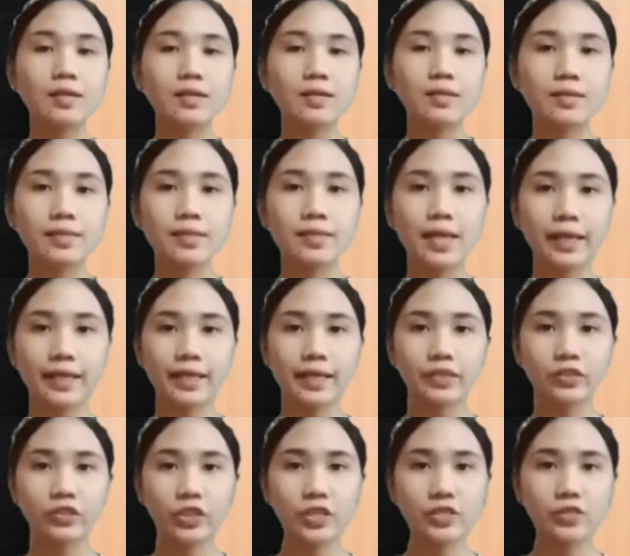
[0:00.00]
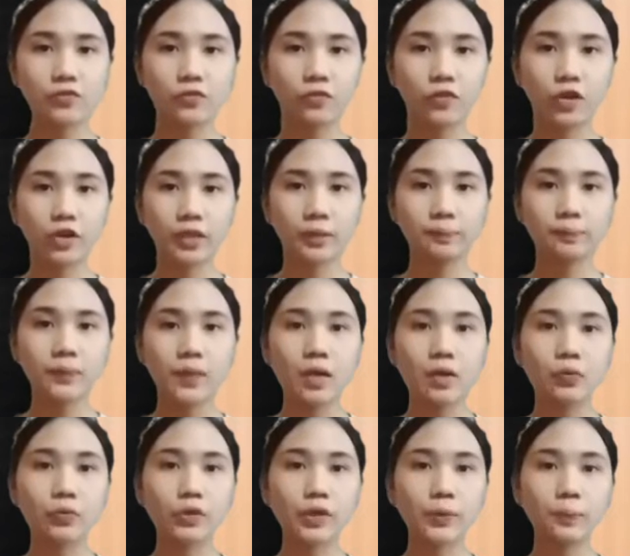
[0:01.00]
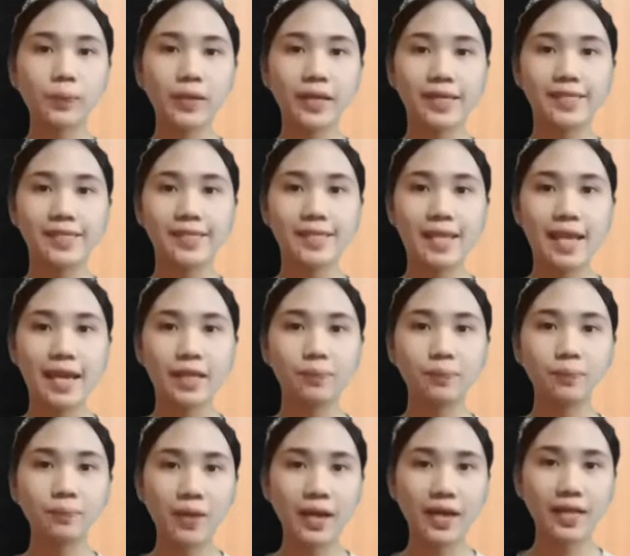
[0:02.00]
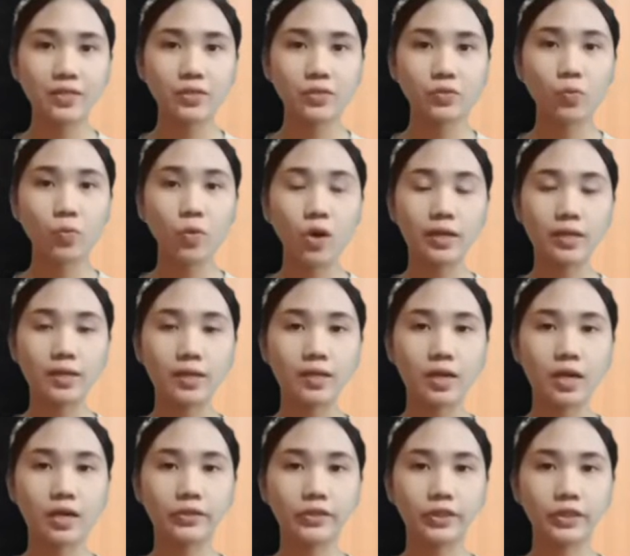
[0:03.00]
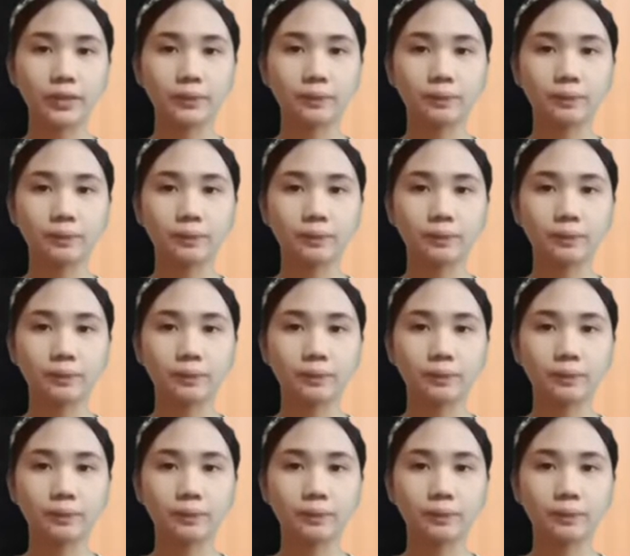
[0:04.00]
Second, transform, where plates slide past one another.